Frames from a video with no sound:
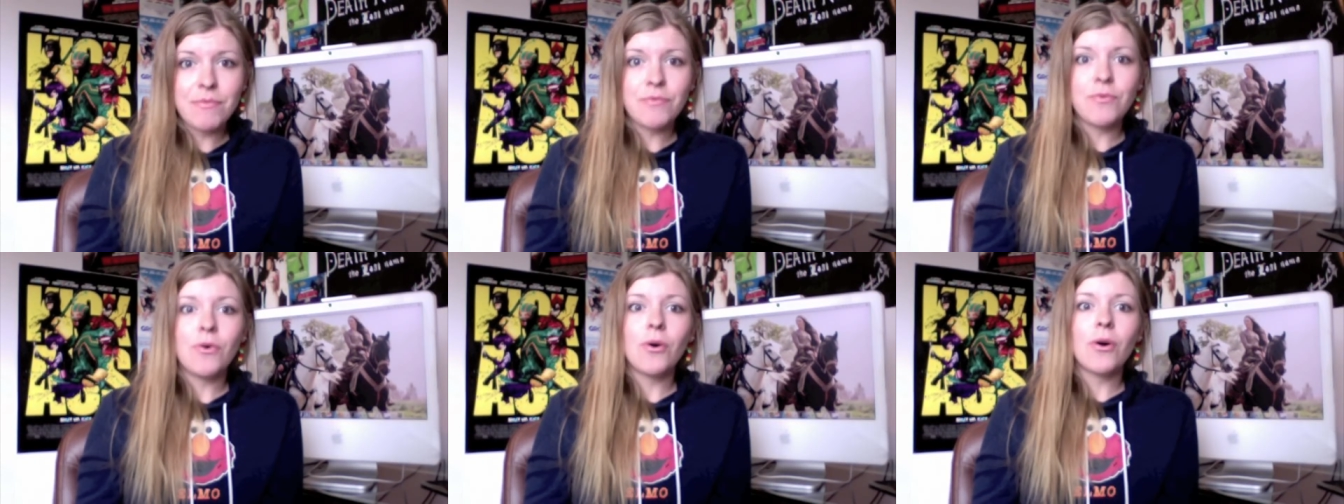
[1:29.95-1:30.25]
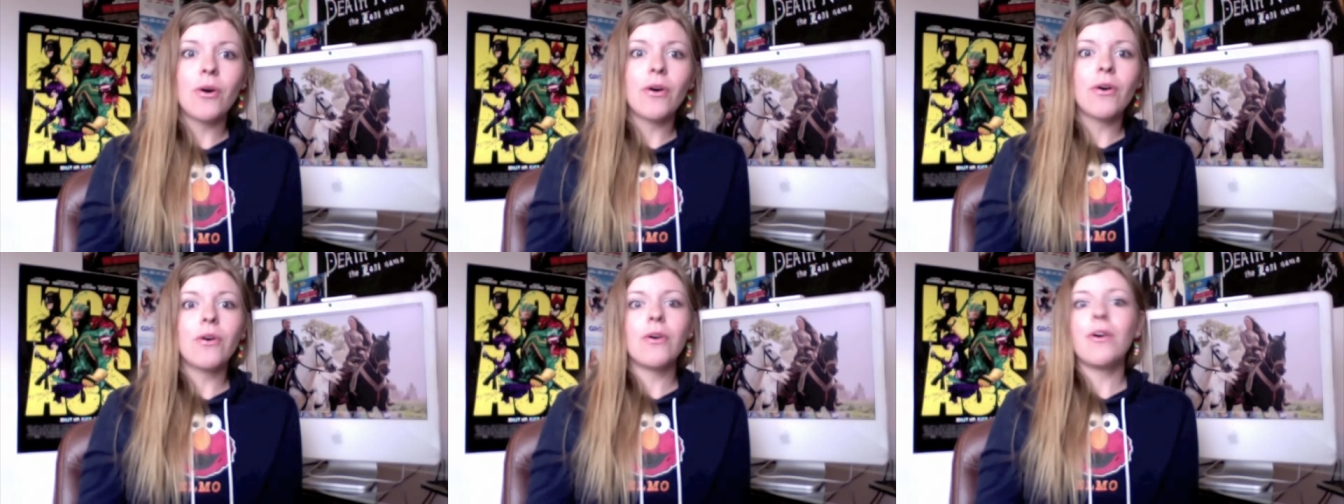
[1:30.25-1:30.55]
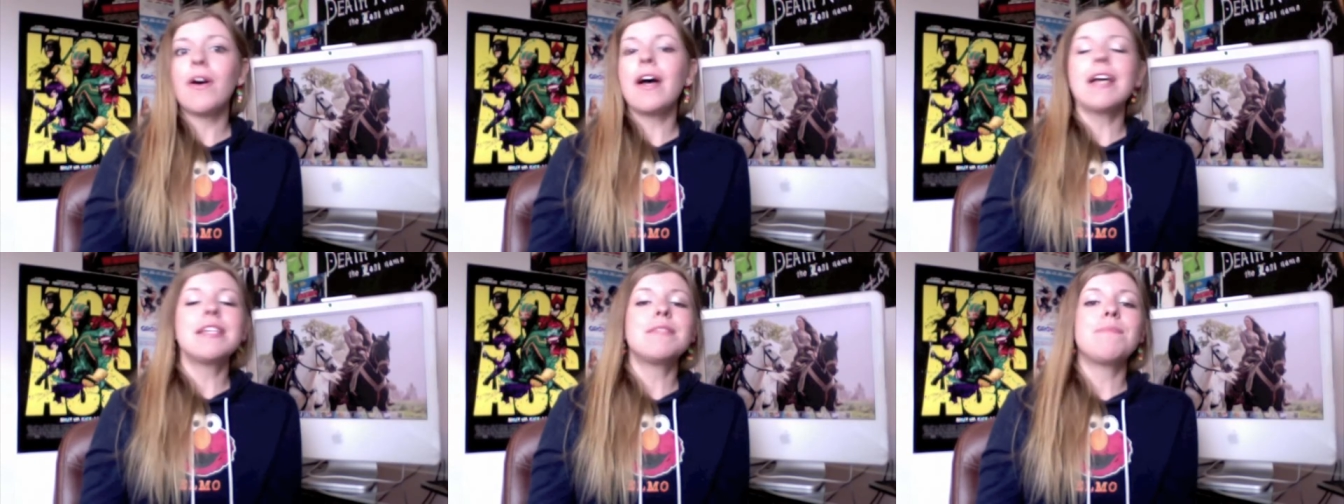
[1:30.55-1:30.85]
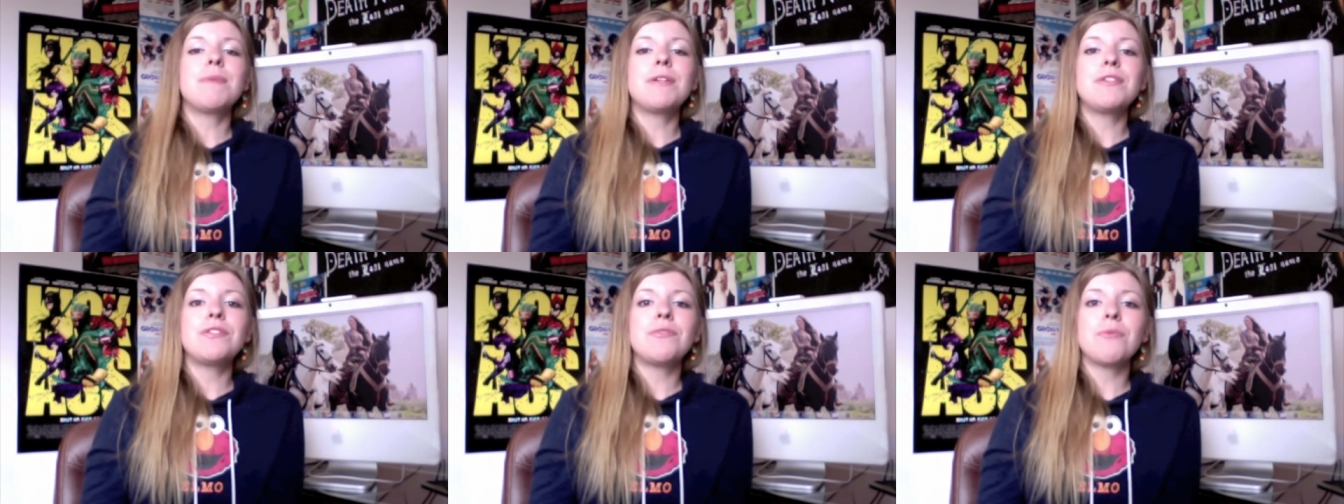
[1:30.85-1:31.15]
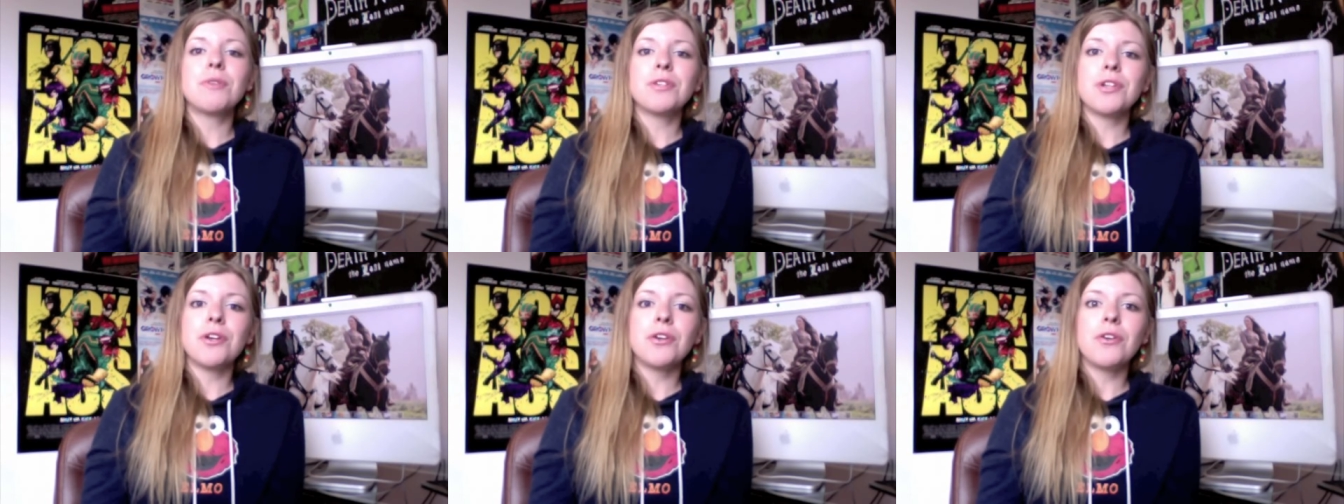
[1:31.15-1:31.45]
for her husband to
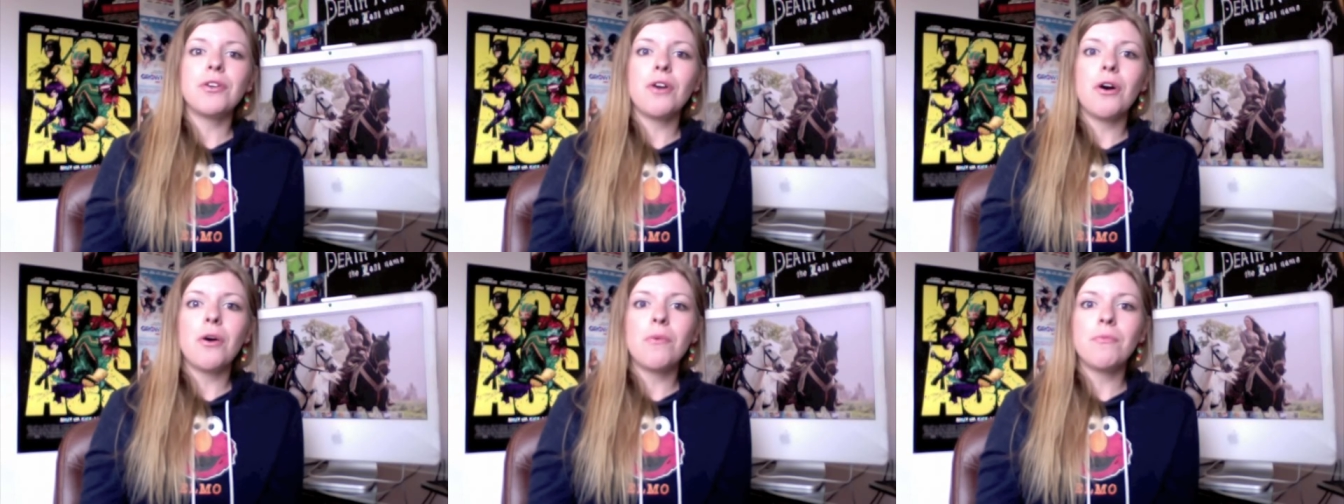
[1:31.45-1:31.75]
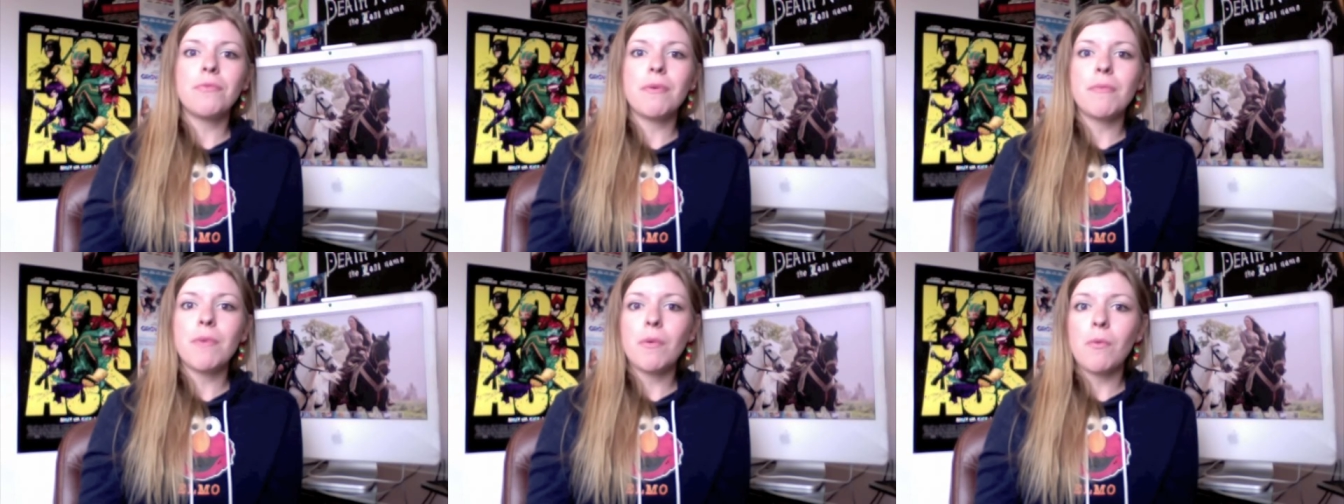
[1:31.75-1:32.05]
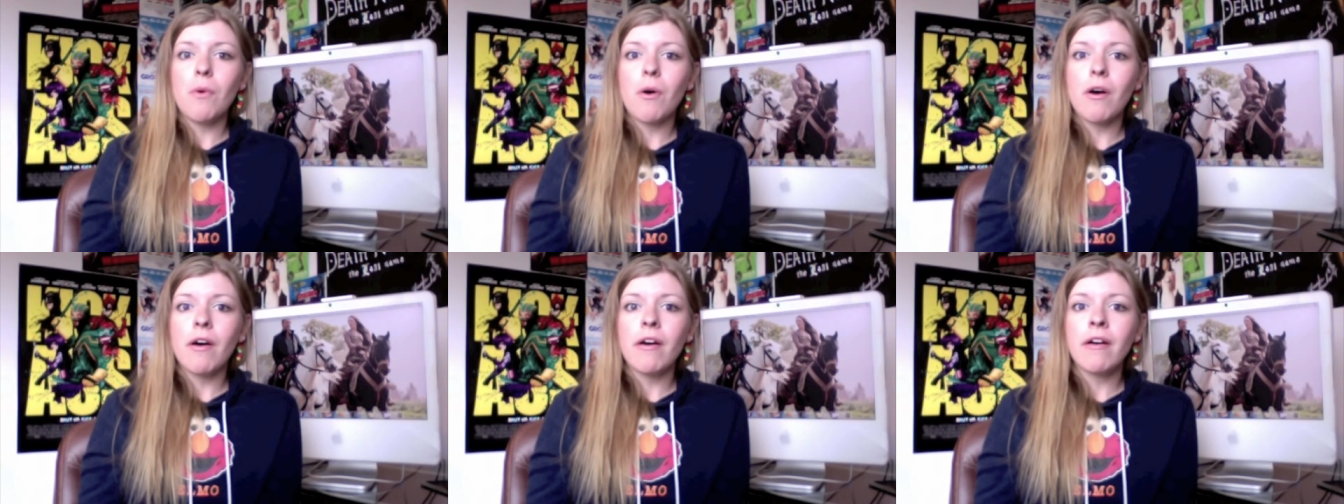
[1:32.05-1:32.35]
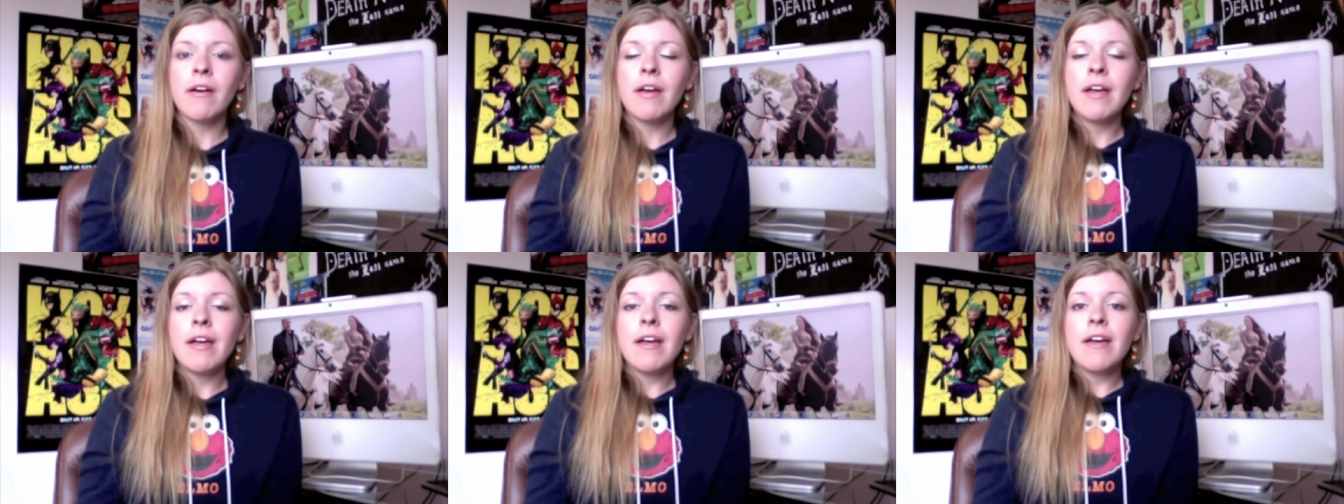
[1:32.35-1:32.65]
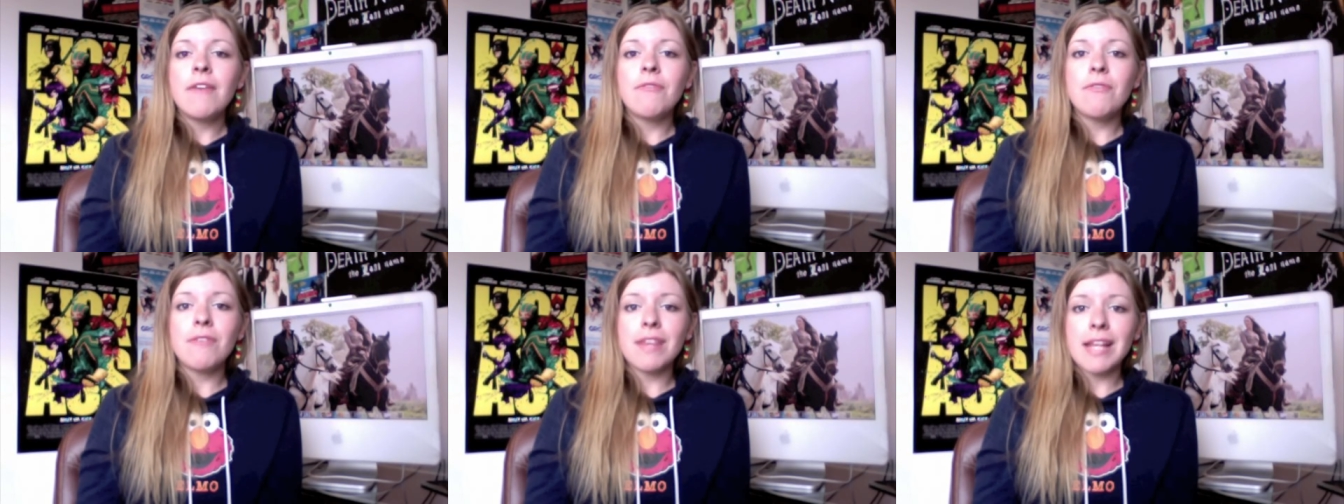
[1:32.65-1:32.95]
return home from the war
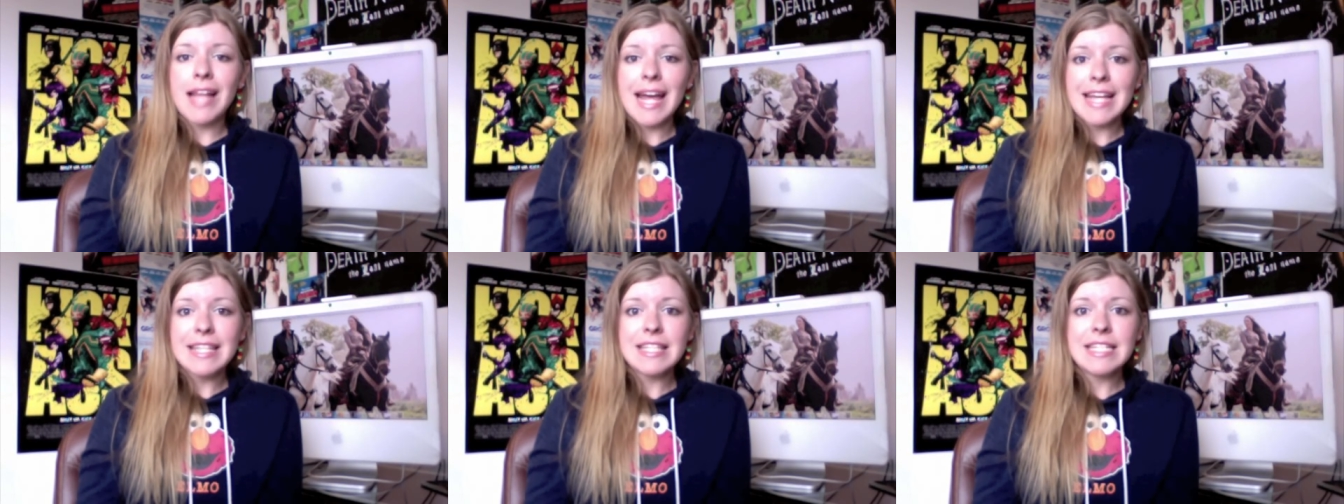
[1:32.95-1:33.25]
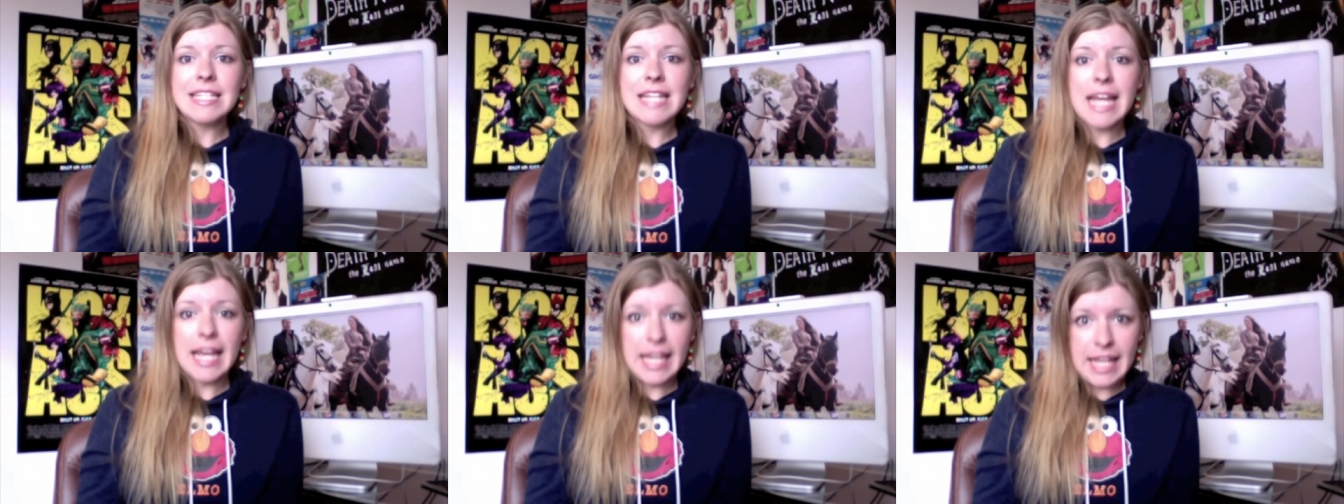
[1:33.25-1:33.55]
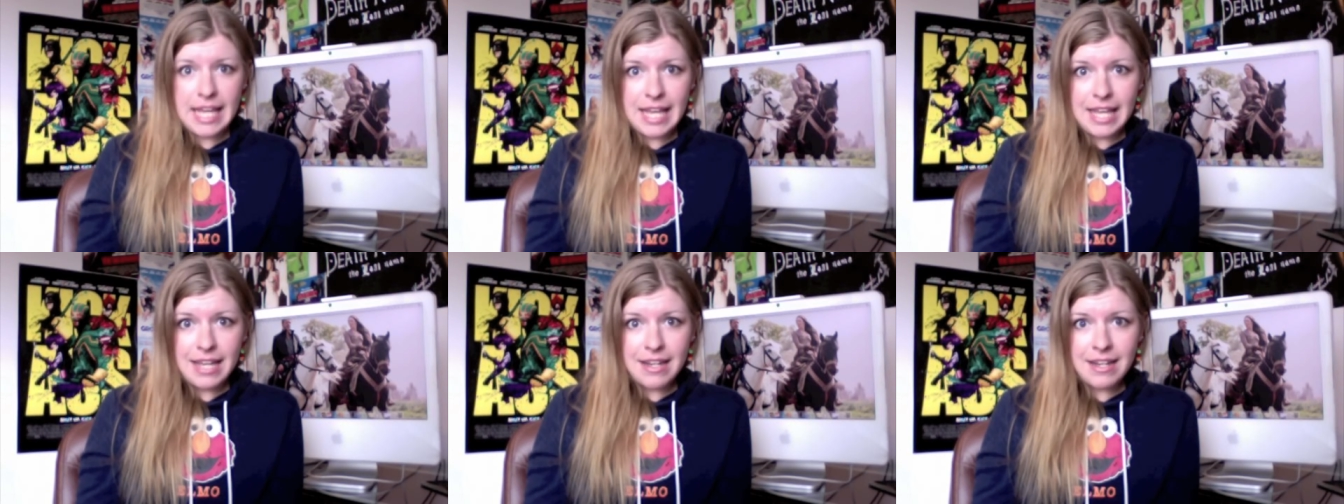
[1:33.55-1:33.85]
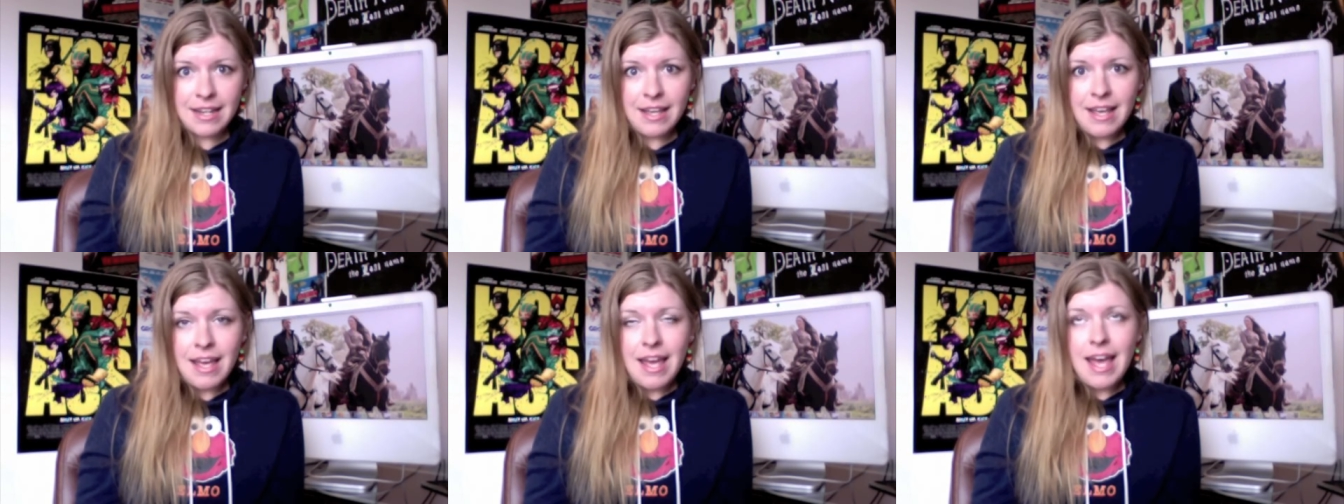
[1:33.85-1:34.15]
for the last decade.